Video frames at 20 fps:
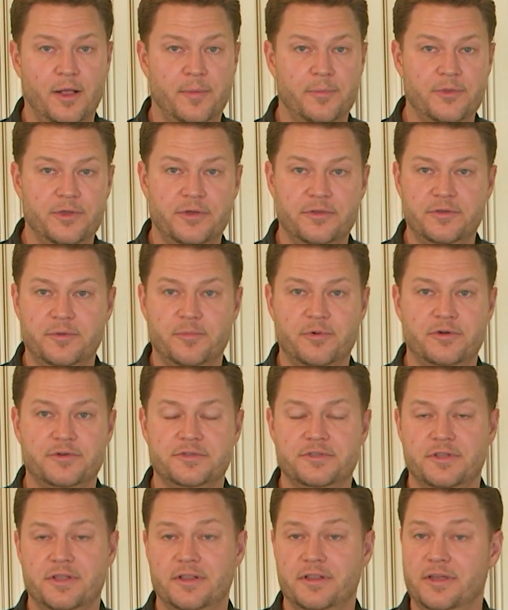The only
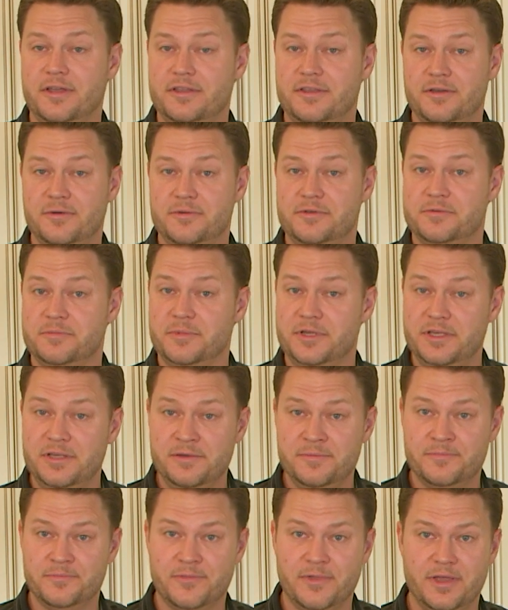person that liked it was me.
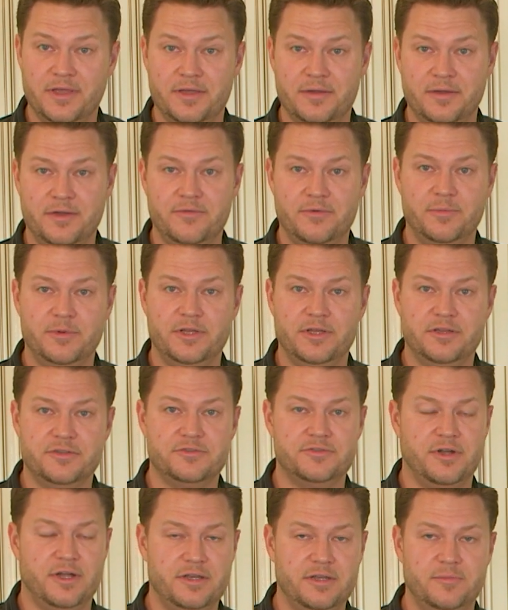Everybody else
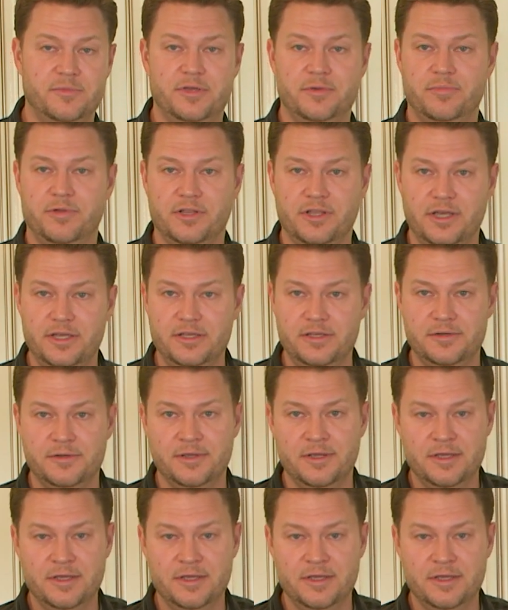tried to be polite.